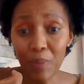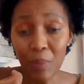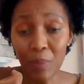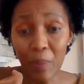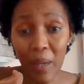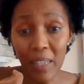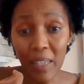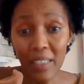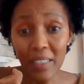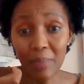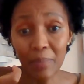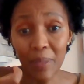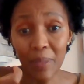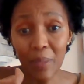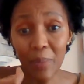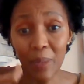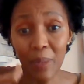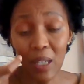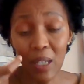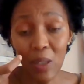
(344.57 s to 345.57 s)
imagine
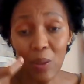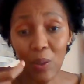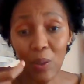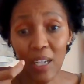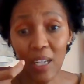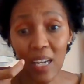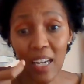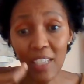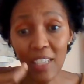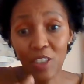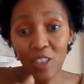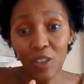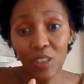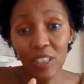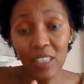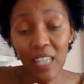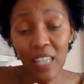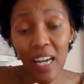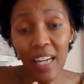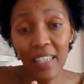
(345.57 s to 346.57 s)
people are looking at
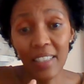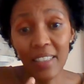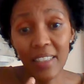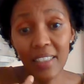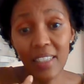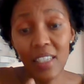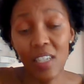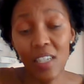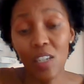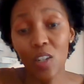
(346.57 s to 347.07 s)
your site,